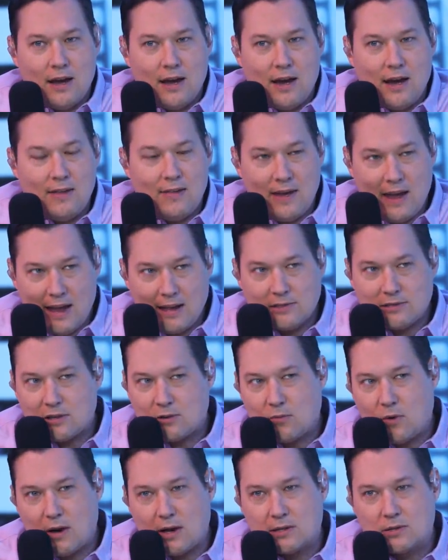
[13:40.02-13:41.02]
And the answer
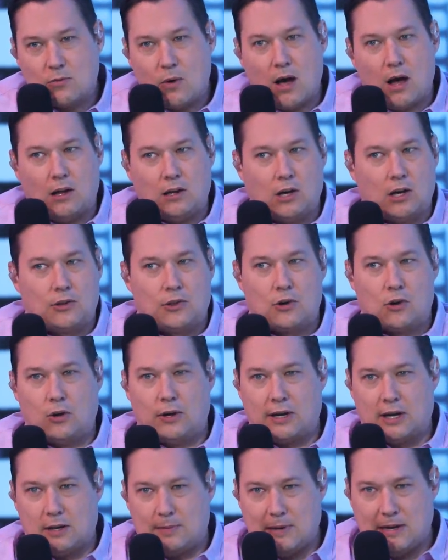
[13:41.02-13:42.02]
was, well, look, they're
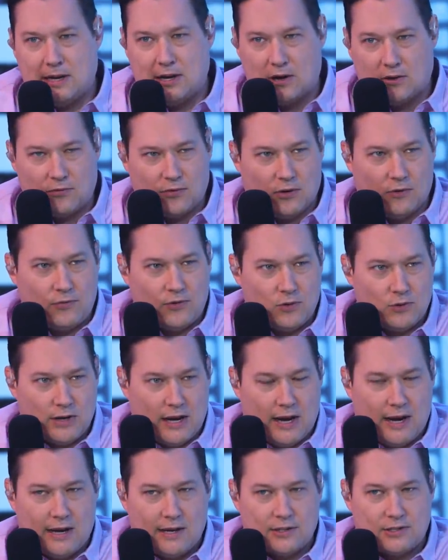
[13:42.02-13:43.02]
only going to be here for a few
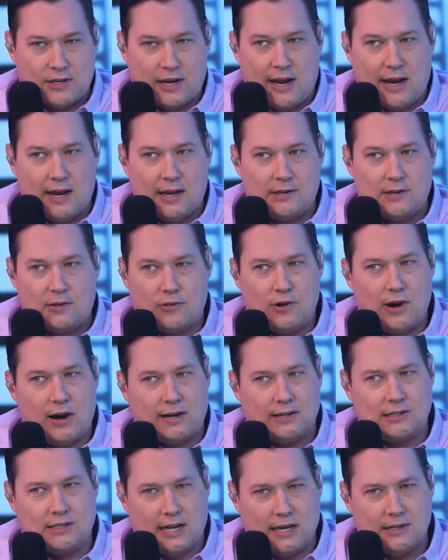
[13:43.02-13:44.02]
days, and they're not
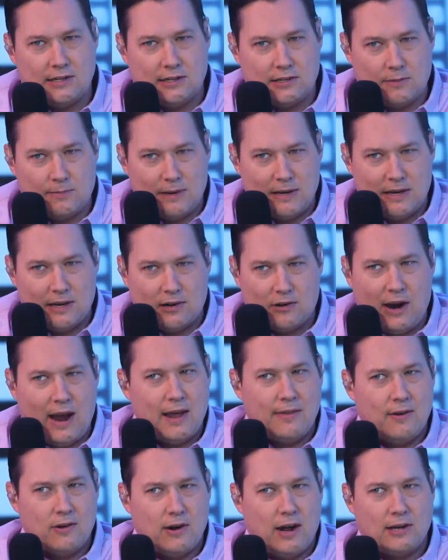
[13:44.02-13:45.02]
intending to be here,
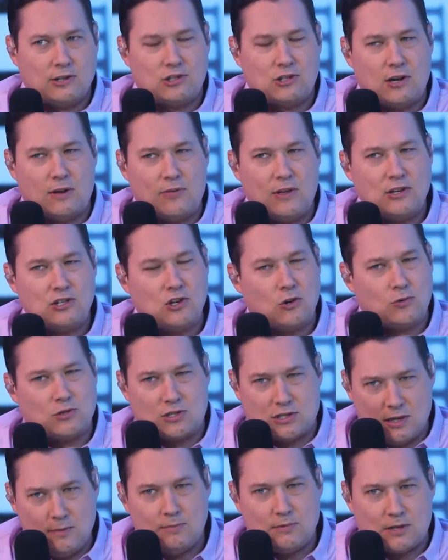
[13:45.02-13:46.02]
and they're not. If they show
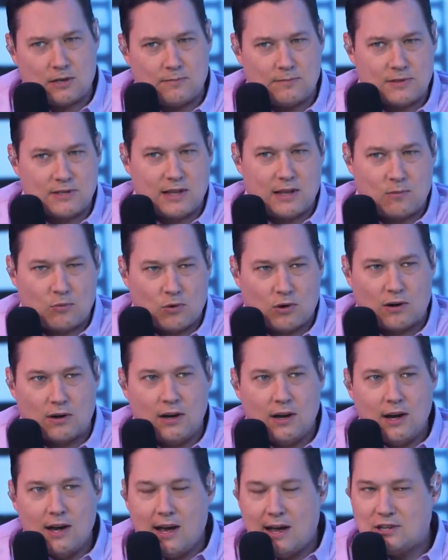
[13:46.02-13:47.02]
symptoms, then we're.
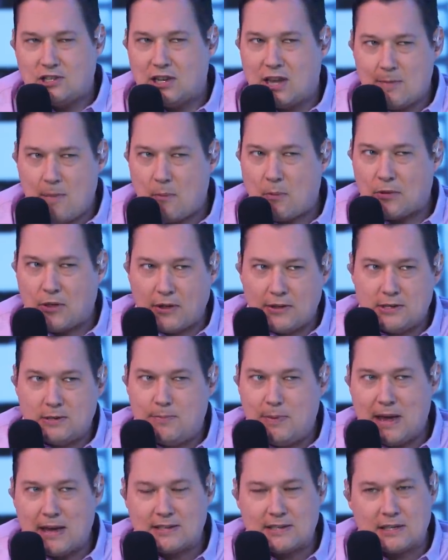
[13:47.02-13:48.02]
And she came up with all these
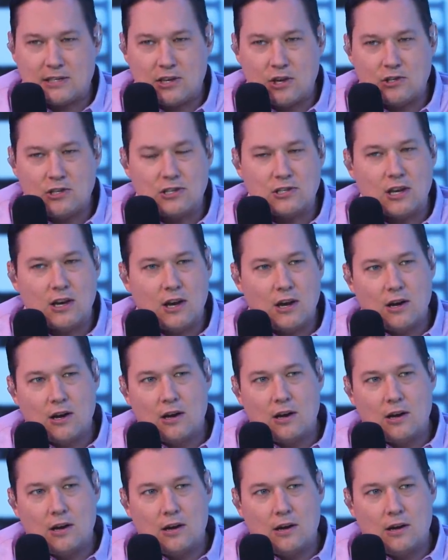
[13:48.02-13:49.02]
BS it's excuses. Asymptomatic.